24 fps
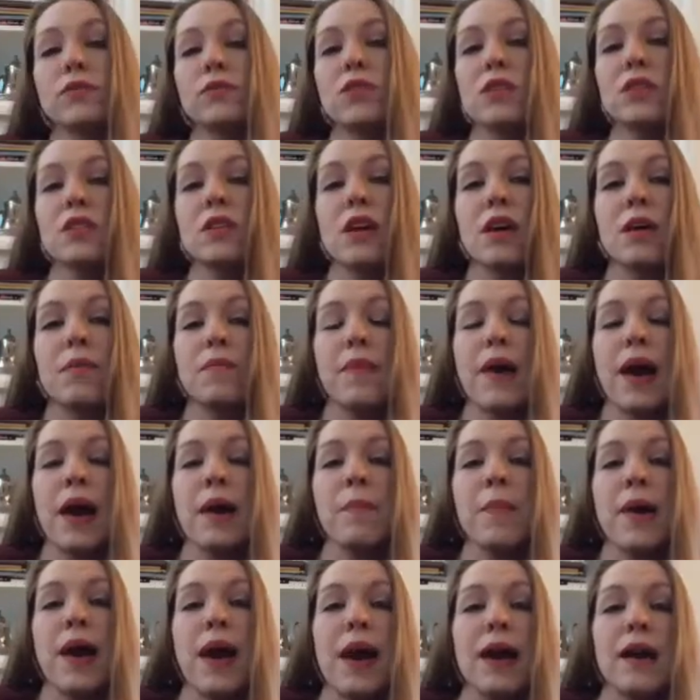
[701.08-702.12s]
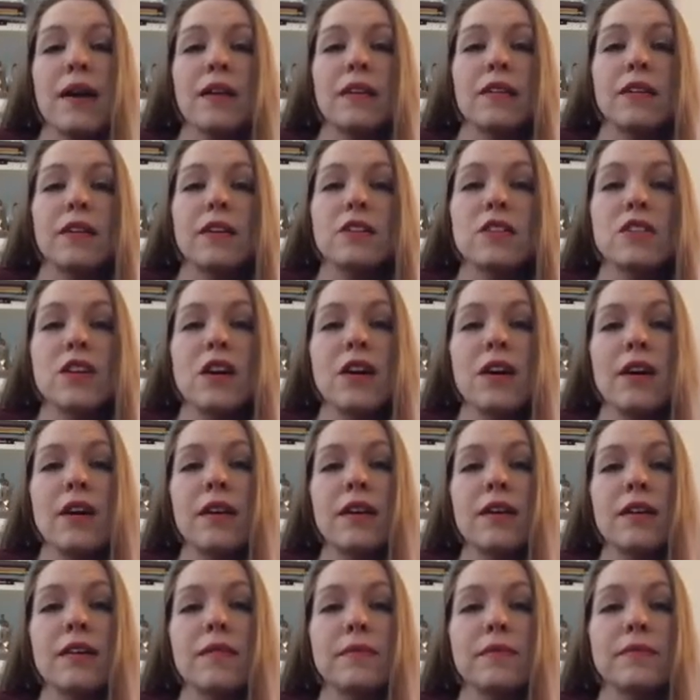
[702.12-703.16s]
just a backpack and a guitar, and